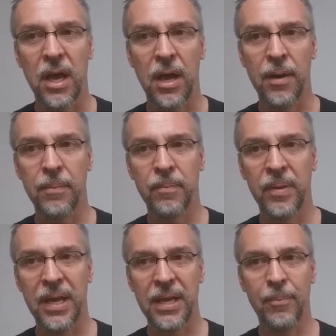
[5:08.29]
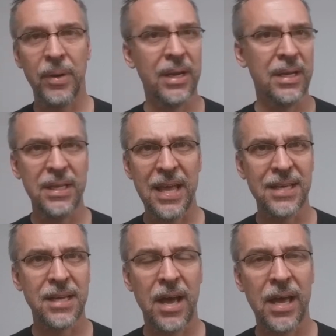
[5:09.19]
Um, but in
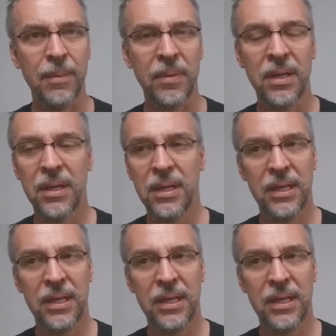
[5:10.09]
that time,